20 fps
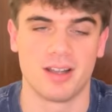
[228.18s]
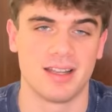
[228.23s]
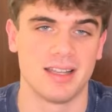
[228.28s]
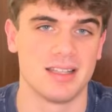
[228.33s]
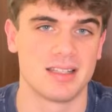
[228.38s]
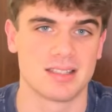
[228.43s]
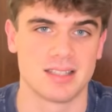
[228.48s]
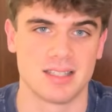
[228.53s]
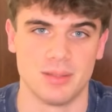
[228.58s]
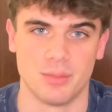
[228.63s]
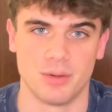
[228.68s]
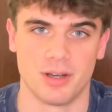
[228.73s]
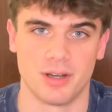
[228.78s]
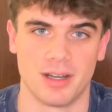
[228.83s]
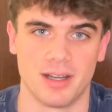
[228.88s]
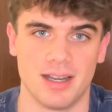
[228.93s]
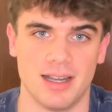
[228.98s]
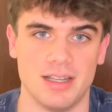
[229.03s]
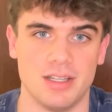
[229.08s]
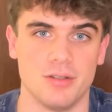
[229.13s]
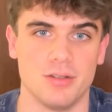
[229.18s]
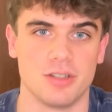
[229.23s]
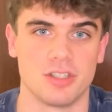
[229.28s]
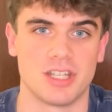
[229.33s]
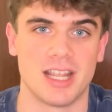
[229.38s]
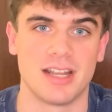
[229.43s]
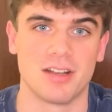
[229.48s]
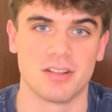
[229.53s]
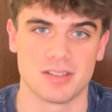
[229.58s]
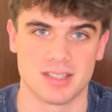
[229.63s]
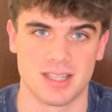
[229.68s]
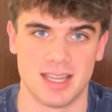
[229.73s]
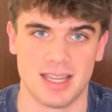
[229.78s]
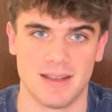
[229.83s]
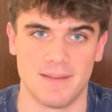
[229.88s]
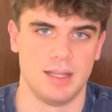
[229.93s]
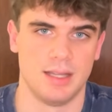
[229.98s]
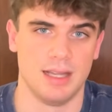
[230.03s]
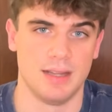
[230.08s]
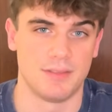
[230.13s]
in somewhere, and do a channel scan.
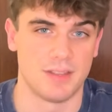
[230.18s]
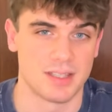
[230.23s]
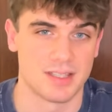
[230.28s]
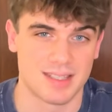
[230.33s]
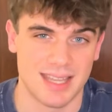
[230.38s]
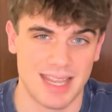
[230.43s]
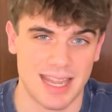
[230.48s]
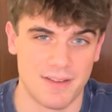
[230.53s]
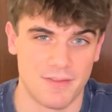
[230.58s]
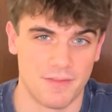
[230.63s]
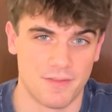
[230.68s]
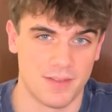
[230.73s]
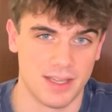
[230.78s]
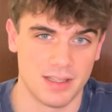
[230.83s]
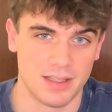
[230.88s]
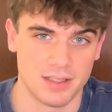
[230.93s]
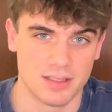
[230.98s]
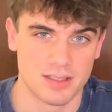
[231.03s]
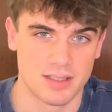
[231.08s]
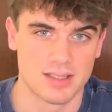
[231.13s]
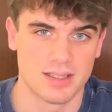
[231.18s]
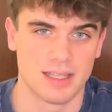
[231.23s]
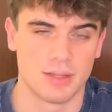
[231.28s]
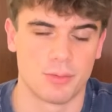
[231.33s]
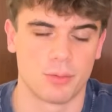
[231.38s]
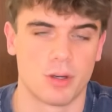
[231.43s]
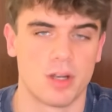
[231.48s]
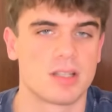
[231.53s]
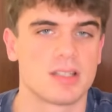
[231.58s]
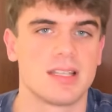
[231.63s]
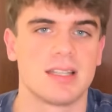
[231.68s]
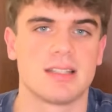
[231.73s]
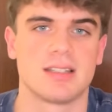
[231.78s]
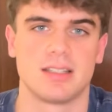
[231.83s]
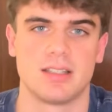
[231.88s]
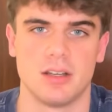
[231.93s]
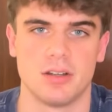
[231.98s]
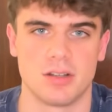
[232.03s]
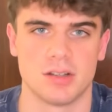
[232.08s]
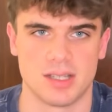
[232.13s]
If the scan fails, then we're all set to
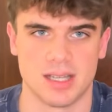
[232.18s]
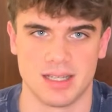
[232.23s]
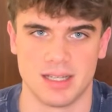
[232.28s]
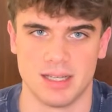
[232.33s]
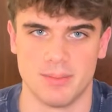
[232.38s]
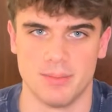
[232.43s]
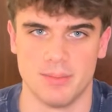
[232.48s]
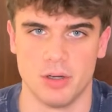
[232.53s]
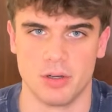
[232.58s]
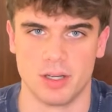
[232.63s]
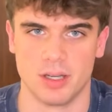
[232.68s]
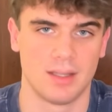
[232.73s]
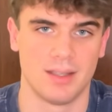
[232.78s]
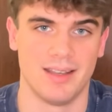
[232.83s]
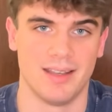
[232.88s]
go setting up MoCA.